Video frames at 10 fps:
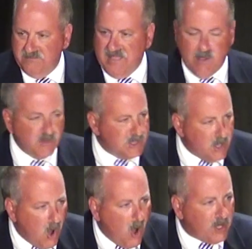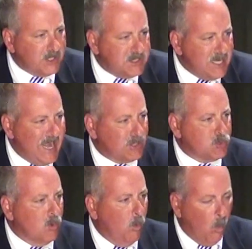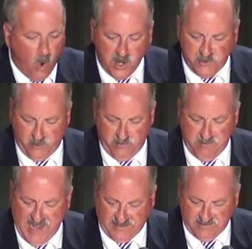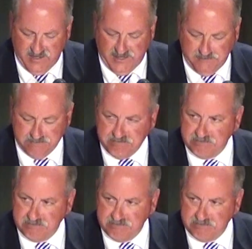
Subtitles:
That was an architectural wonder back then.